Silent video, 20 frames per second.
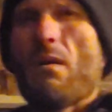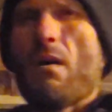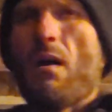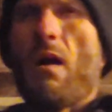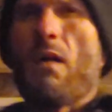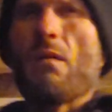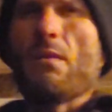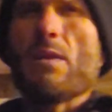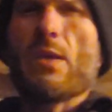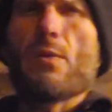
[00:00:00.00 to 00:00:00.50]

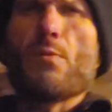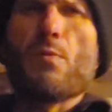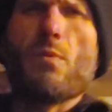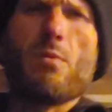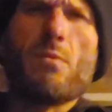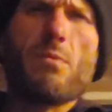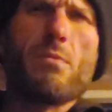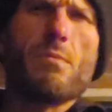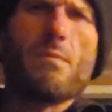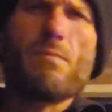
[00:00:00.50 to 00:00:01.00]
all
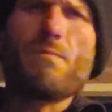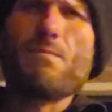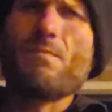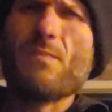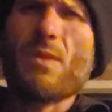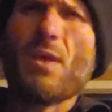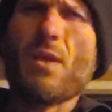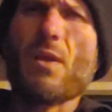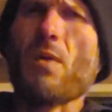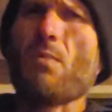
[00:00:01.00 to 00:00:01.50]
equal,
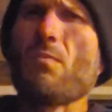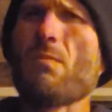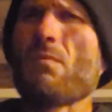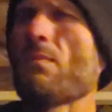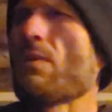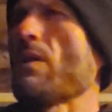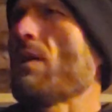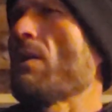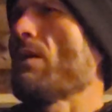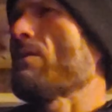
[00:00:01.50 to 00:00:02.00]
you know,
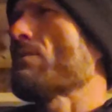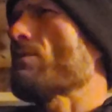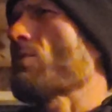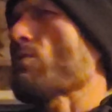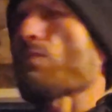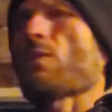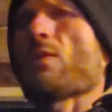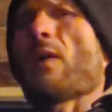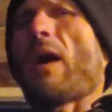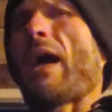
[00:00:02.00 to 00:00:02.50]
no
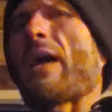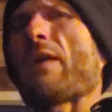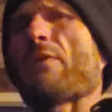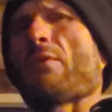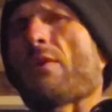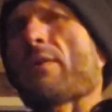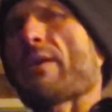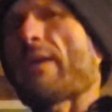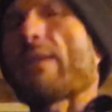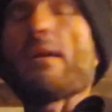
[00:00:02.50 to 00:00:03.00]
real
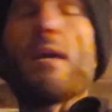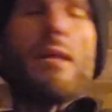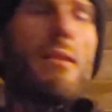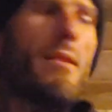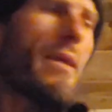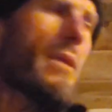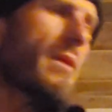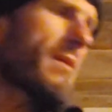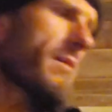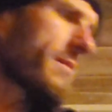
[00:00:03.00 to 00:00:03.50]
hierarchy, not
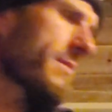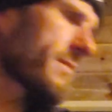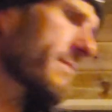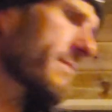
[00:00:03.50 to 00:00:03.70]
like